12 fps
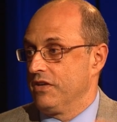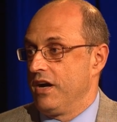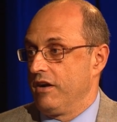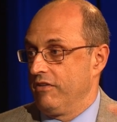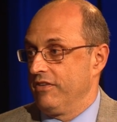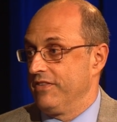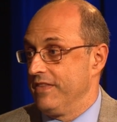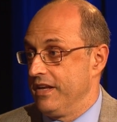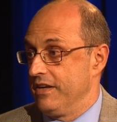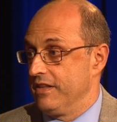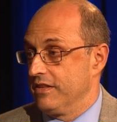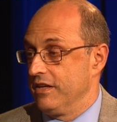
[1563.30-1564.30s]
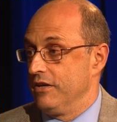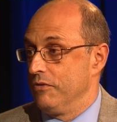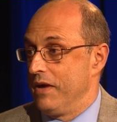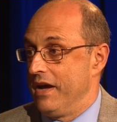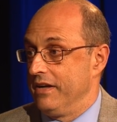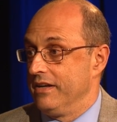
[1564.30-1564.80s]
Congress and then at the
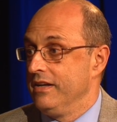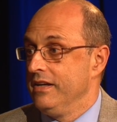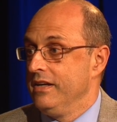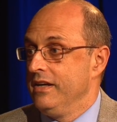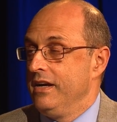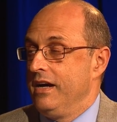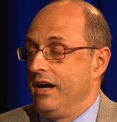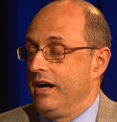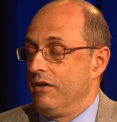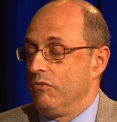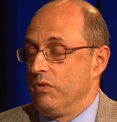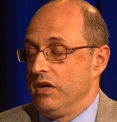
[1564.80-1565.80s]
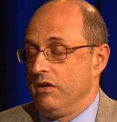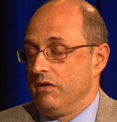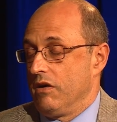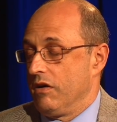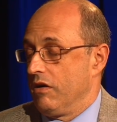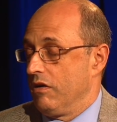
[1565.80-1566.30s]
UN. Exactly. Uh, we
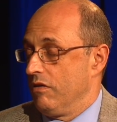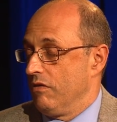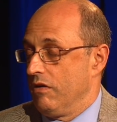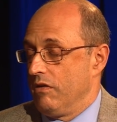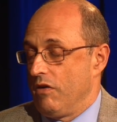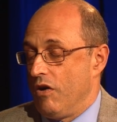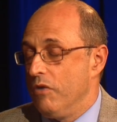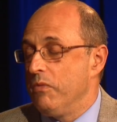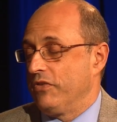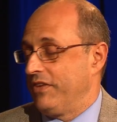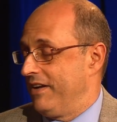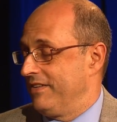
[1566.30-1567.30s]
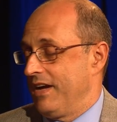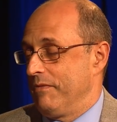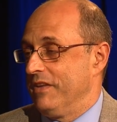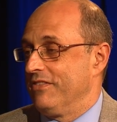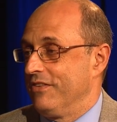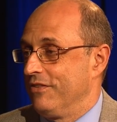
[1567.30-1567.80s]
are almost out of time.
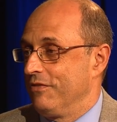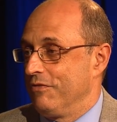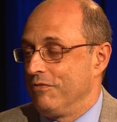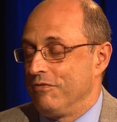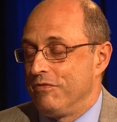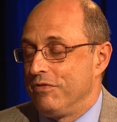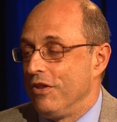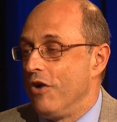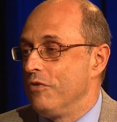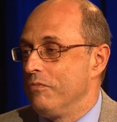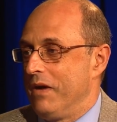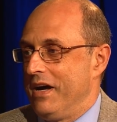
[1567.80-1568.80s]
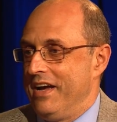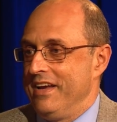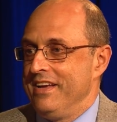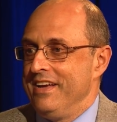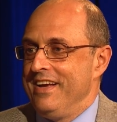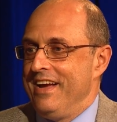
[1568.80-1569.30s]
This is flown by.
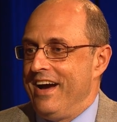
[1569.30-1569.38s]
Wow.